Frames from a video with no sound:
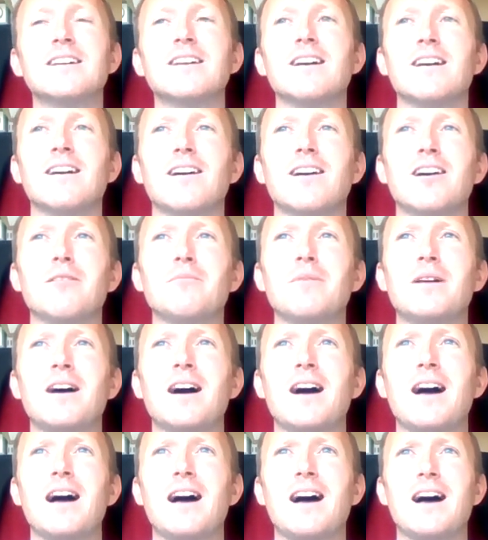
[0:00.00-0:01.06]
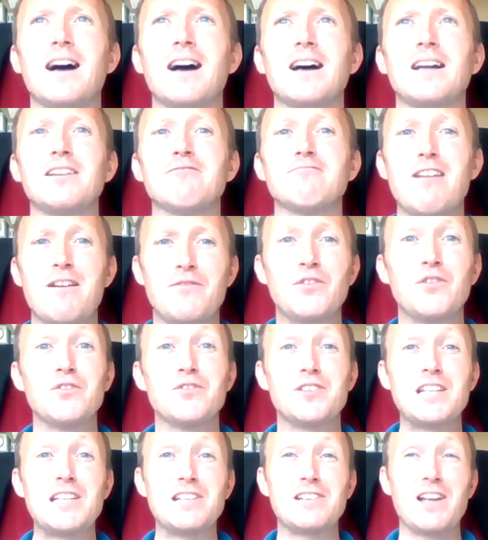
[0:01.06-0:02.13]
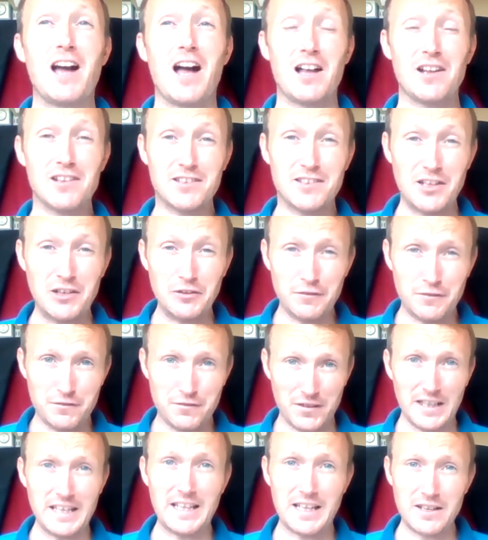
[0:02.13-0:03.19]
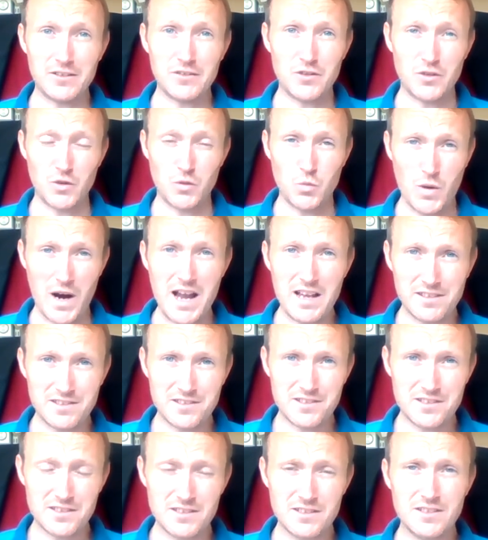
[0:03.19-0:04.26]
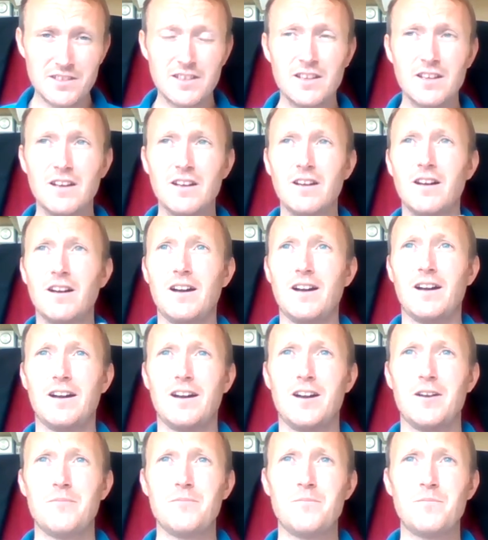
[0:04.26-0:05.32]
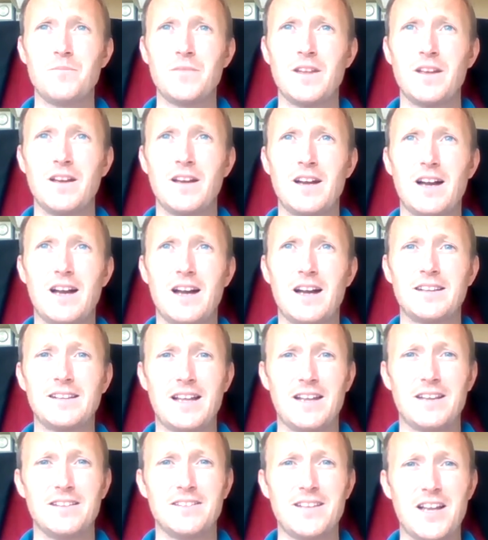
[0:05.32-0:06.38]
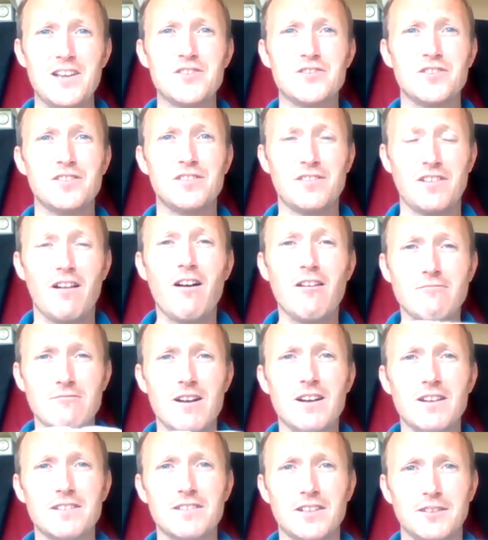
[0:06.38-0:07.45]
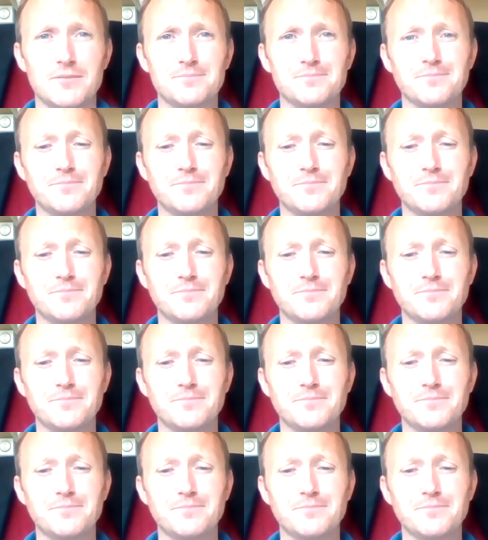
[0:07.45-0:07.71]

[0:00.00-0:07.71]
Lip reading: And refugees are still fleeing to the West, and tensions are rising.